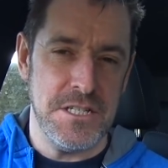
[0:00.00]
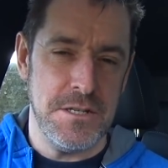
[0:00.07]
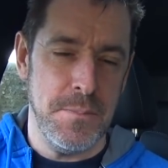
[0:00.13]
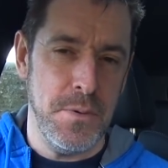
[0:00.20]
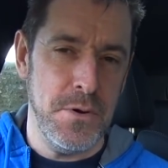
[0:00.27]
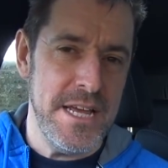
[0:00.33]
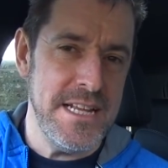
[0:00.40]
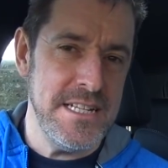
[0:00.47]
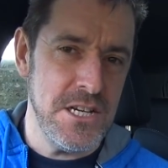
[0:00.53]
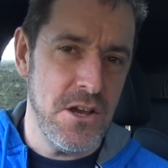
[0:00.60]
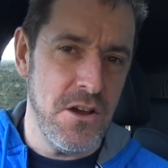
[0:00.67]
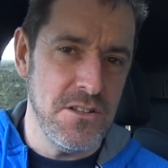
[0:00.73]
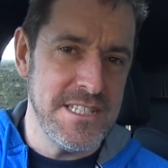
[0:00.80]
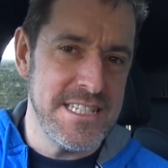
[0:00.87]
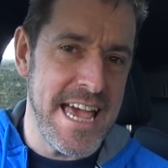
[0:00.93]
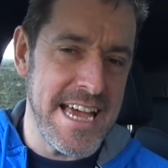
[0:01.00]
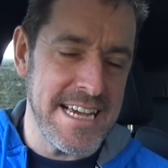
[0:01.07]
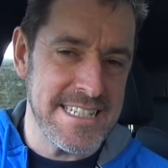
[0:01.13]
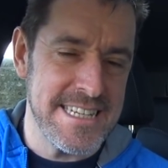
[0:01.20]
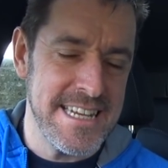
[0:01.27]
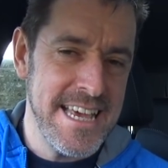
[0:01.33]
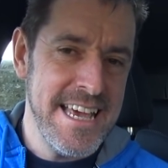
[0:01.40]
To put it into
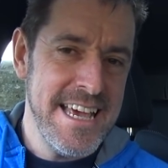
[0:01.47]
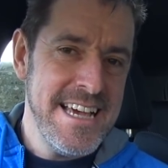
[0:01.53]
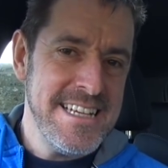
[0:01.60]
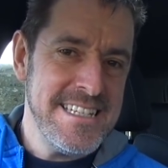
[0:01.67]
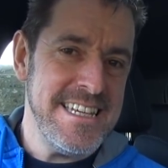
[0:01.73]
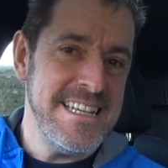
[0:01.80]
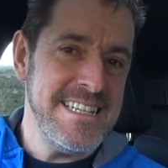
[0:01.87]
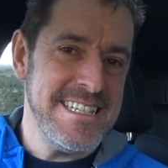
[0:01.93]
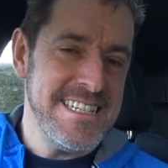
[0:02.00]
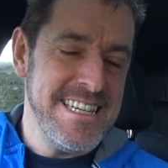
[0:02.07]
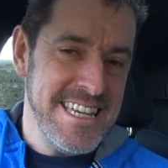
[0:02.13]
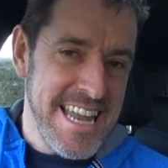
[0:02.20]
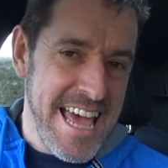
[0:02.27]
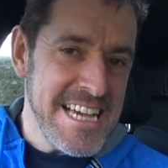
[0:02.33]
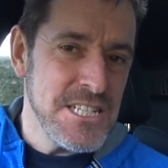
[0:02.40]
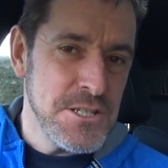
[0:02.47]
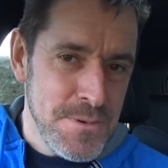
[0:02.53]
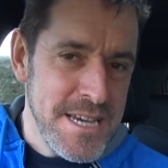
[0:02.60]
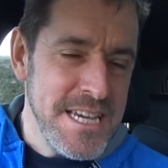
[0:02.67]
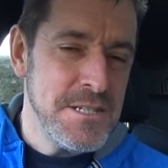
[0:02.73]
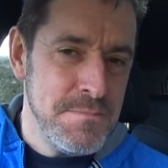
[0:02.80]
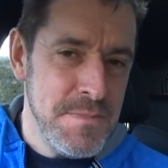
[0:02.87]
context, since last
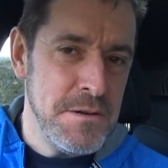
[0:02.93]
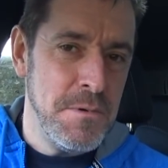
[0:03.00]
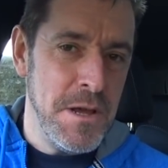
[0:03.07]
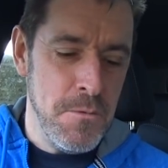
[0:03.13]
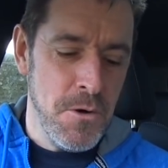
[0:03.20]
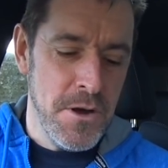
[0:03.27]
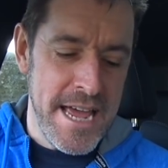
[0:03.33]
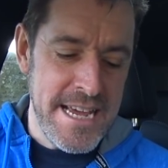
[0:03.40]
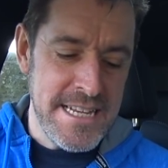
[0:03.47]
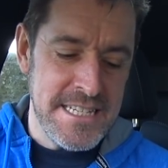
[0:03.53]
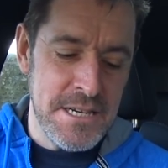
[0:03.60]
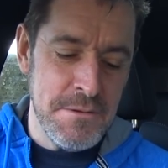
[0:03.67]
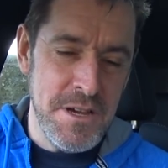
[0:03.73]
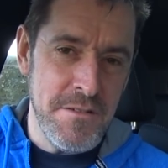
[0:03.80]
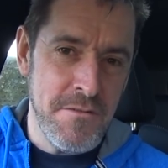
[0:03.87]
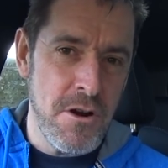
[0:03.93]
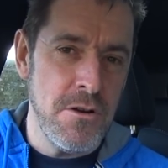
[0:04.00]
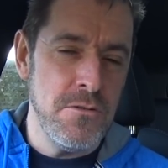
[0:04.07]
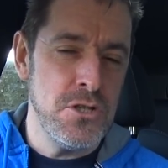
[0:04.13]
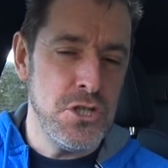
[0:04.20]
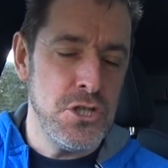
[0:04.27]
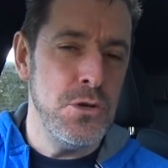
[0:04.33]
week's Midweek 180, we have
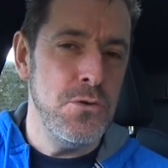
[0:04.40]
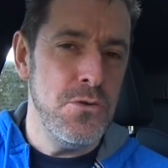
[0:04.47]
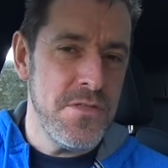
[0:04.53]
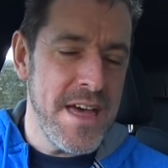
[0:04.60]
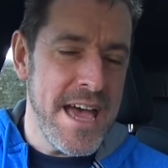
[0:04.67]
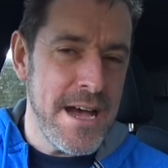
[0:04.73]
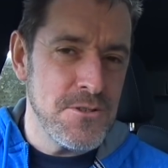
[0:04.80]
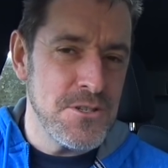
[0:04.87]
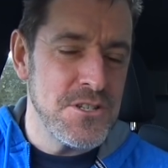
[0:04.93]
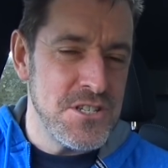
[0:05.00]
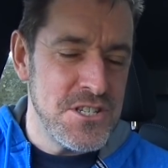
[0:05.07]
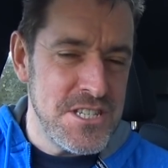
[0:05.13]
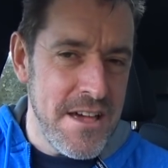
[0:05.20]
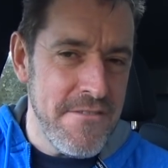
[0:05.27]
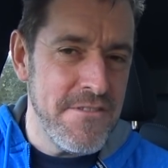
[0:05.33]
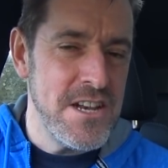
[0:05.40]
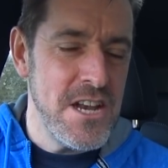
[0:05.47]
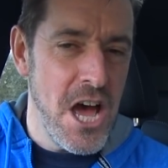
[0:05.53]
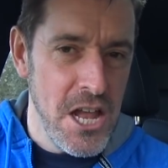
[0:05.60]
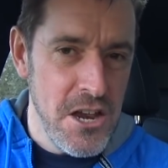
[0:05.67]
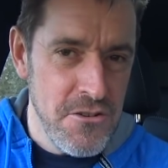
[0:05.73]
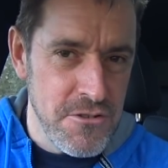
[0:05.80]
grown
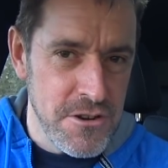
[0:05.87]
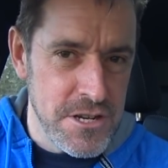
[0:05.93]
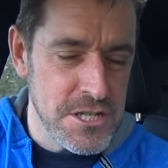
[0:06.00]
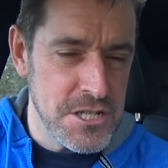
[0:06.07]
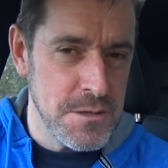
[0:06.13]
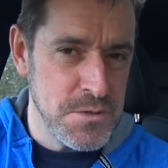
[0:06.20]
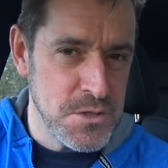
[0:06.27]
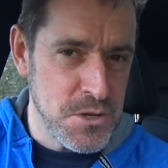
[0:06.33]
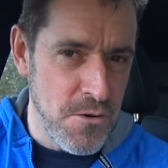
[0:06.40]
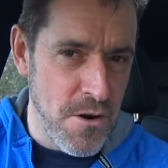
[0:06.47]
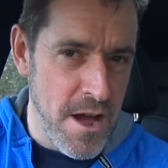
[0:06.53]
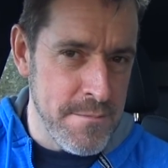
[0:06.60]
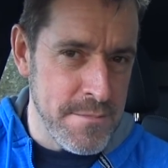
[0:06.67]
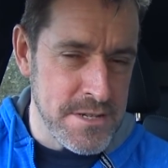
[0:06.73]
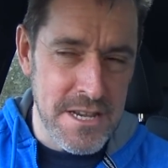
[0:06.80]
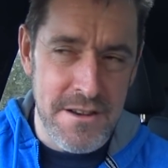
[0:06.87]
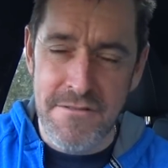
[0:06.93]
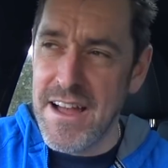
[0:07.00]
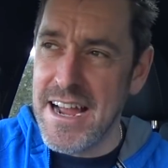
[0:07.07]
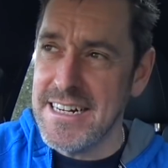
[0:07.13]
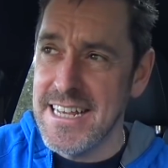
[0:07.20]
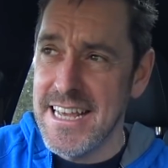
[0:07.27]
2,700 subscribers. In
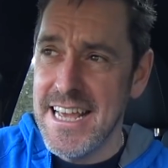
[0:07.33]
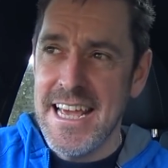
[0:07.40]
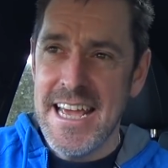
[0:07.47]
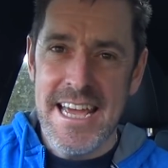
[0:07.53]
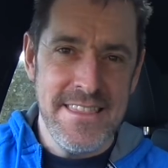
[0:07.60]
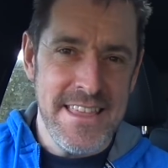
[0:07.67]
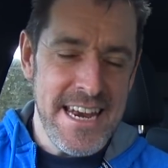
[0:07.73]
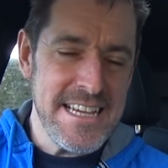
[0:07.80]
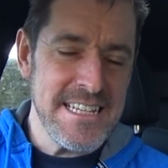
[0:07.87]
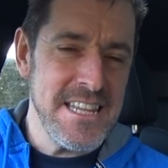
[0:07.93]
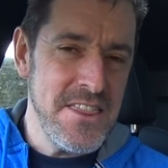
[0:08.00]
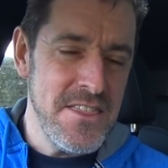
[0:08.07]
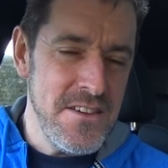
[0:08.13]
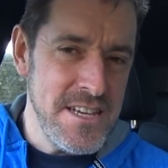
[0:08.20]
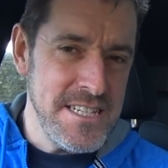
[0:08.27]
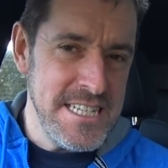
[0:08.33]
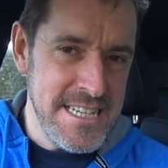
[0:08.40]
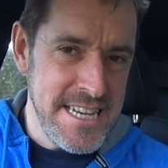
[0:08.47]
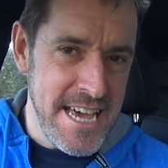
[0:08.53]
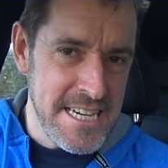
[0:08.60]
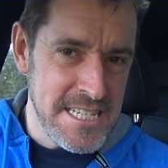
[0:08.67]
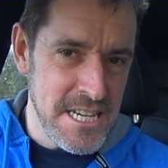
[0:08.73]
fact, in the last 30
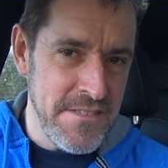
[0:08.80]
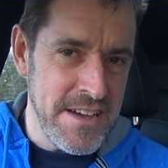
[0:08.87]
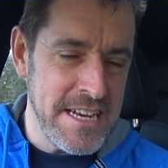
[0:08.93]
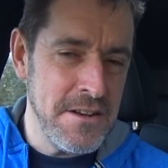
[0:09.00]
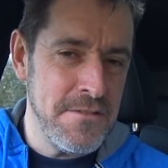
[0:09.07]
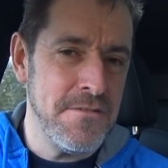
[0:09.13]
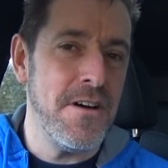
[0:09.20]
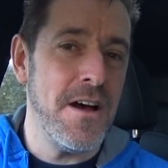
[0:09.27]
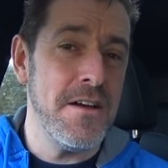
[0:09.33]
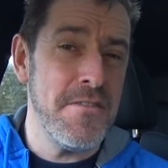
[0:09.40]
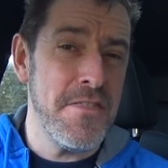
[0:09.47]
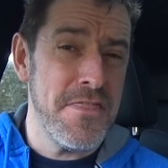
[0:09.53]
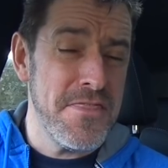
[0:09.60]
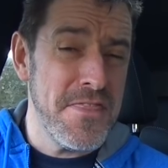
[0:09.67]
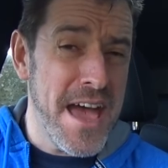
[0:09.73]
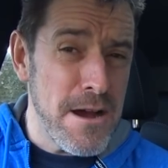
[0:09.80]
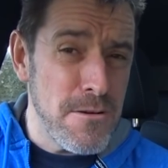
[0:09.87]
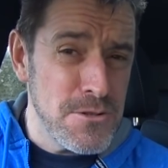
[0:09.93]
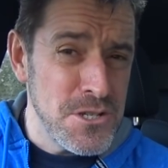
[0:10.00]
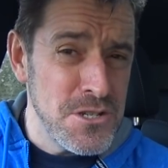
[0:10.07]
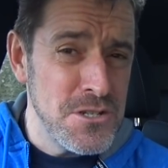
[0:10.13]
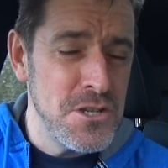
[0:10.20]
days, I've added
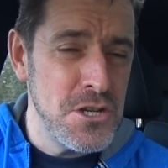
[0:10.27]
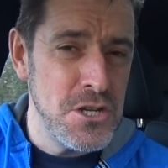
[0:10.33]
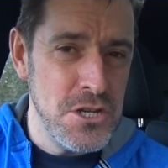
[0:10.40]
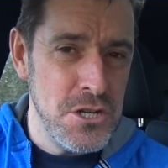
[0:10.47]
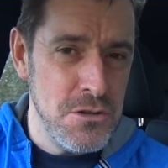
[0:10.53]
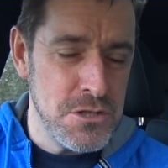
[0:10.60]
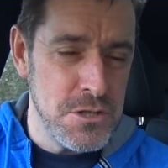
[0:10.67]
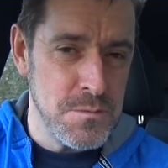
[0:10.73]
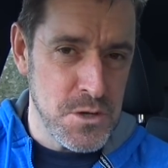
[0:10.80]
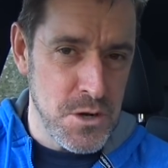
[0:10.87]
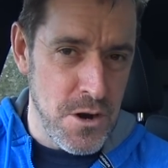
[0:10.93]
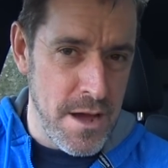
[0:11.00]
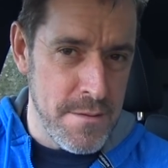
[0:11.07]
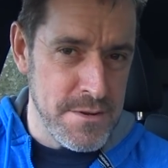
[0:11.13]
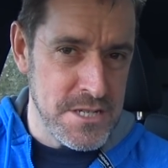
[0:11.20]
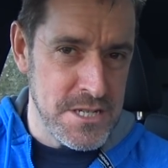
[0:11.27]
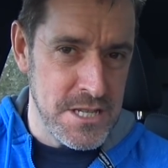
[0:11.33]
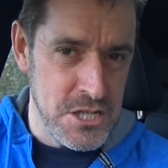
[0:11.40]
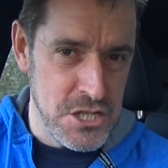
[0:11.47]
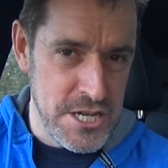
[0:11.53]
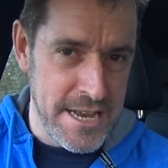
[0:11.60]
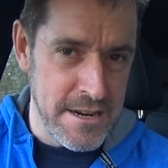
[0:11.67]
5,000 new subscribers to
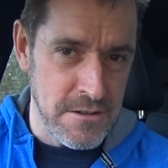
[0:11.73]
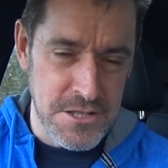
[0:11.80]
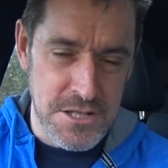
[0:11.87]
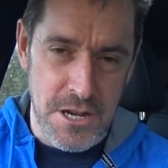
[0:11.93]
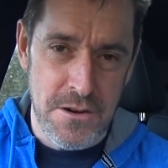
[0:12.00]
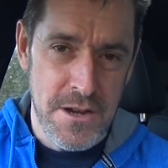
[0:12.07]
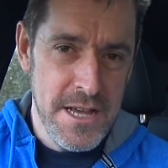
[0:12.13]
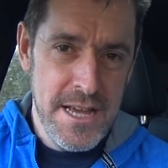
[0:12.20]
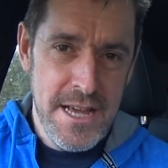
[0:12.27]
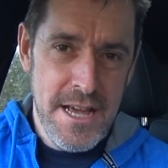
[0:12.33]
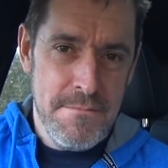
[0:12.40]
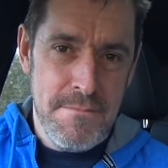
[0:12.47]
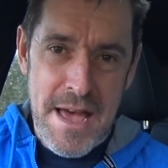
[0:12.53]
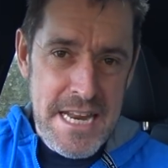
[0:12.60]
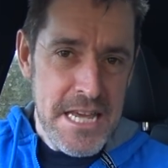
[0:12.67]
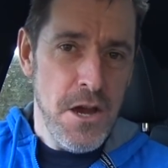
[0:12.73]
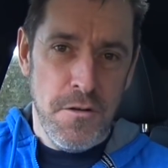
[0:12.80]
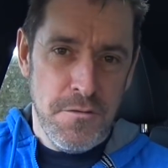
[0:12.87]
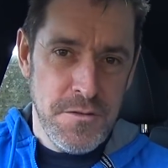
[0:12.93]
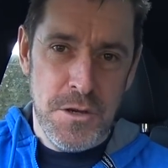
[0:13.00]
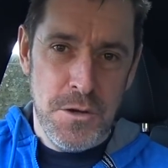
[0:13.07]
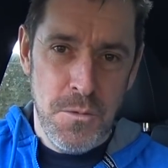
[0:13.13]
the channel. So many
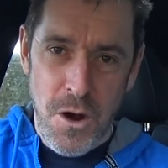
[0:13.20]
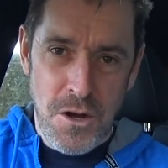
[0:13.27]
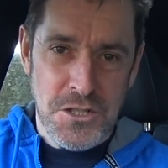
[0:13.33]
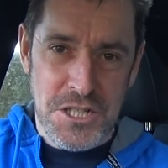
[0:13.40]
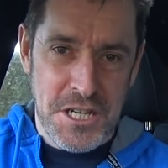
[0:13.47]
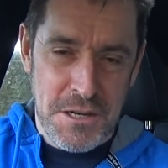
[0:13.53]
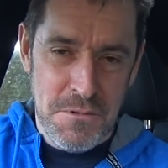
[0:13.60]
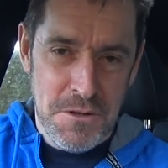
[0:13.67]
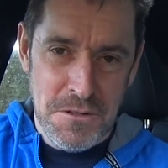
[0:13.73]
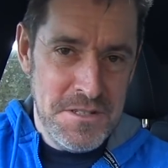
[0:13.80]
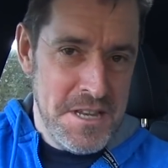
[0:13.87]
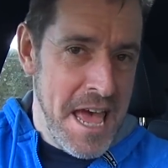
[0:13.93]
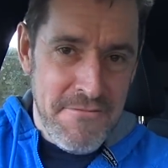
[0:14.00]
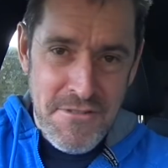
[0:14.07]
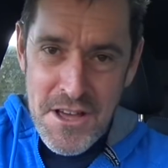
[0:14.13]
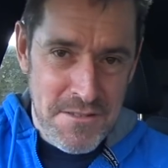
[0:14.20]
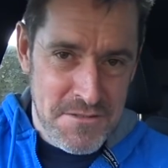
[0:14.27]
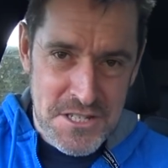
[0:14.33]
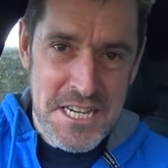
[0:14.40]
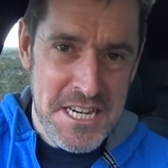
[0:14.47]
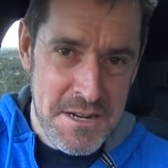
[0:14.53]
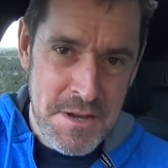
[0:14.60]
of you watching will never have
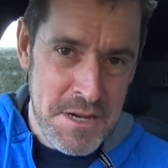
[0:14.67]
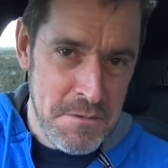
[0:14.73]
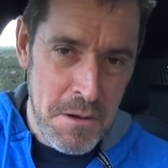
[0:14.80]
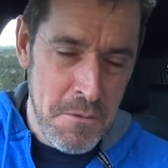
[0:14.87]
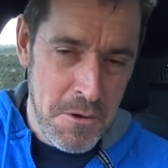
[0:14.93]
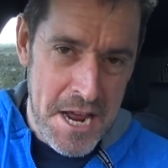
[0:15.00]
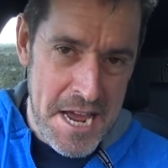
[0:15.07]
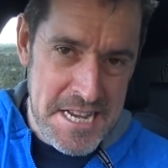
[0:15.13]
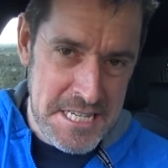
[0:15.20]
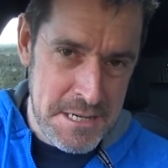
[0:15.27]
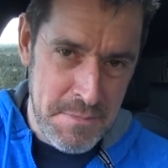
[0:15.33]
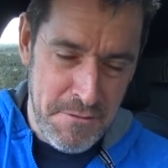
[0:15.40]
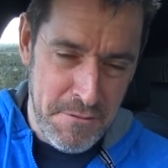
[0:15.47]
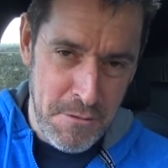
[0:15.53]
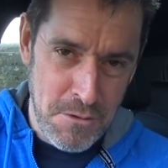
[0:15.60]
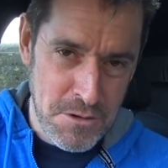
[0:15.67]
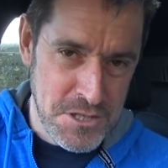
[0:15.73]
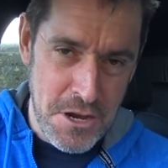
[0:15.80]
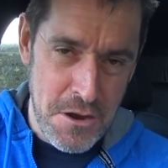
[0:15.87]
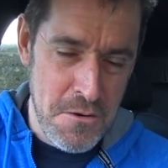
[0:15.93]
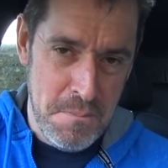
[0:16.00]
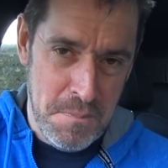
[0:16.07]
seen a Midweek 180 before,
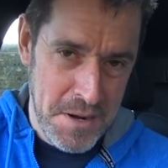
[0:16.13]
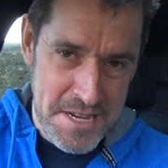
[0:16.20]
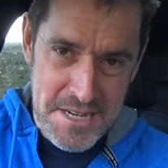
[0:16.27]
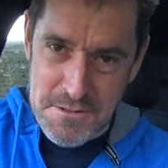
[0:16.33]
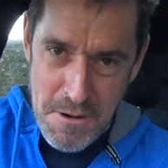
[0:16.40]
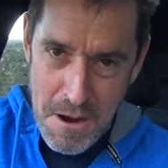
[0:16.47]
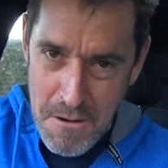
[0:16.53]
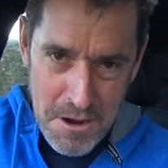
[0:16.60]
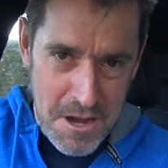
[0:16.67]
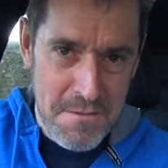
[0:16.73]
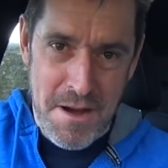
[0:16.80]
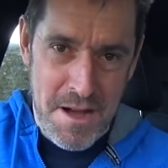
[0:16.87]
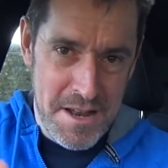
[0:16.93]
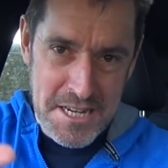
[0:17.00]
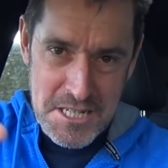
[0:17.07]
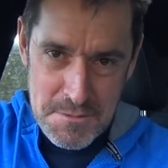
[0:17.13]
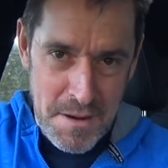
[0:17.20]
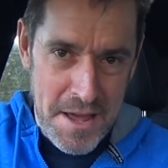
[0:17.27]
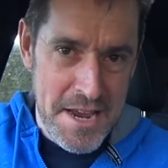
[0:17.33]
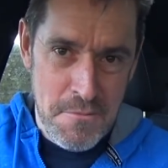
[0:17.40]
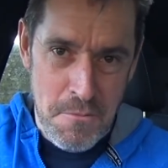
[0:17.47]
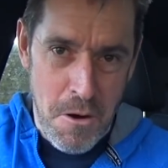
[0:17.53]
so please welcome. I'll
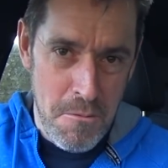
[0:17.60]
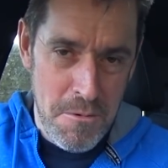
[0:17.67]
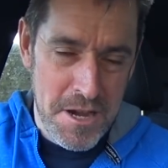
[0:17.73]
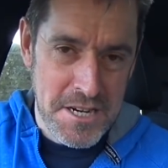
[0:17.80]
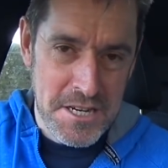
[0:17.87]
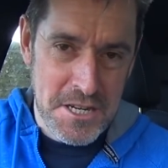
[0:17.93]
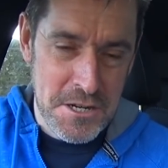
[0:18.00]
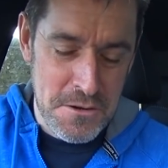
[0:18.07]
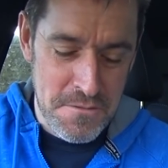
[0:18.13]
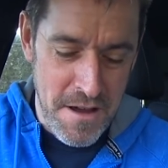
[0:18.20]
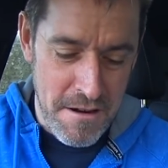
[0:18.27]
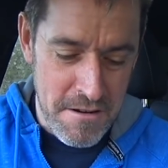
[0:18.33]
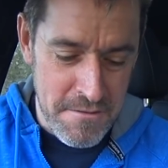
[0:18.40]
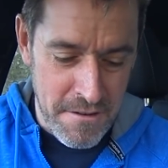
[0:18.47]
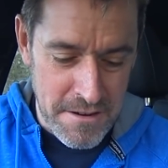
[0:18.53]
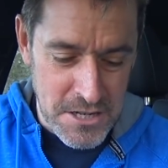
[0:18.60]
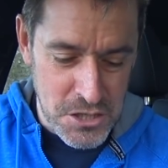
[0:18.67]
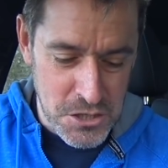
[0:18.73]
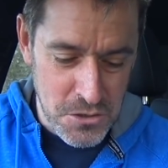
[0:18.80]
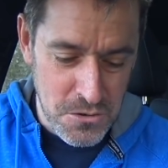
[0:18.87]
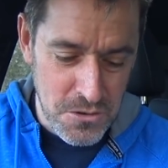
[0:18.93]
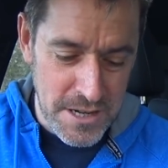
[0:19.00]
explain what we're going to do very, very
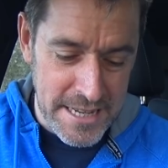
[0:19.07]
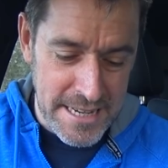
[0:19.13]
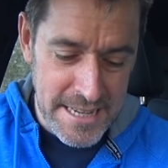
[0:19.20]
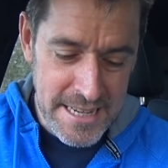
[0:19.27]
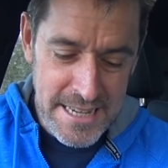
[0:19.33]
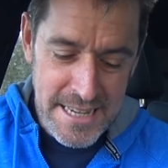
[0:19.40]
shortly.